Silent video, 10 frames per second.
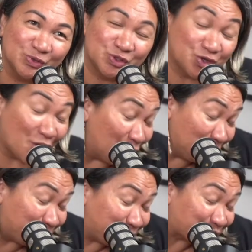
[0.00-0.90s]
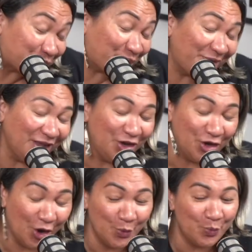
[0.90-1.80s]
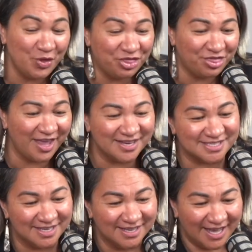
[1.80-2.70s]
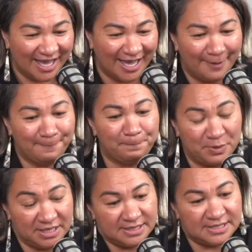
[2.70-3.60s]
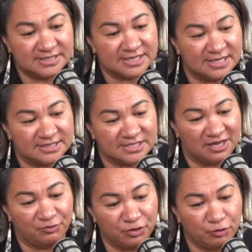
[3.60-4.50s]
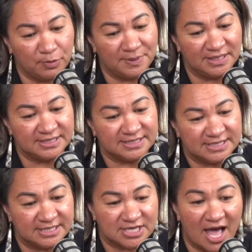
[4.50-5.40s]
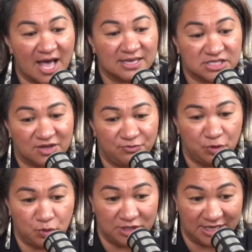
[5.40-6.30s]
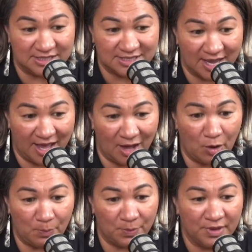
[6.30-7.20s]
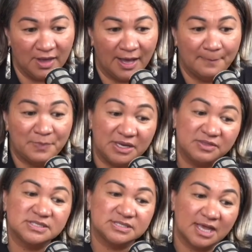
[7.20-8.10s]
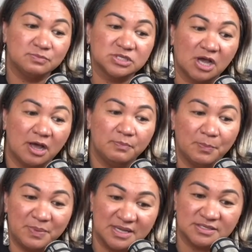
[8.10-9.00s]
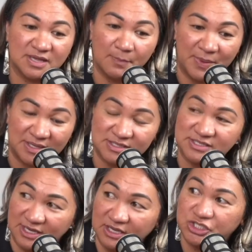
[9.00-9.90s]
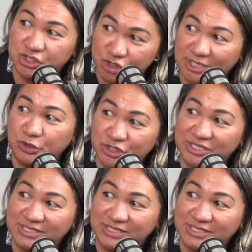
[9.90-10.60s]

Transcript: So with that, but it's that vulnerability to ask if you need help, but at the same time, be a solution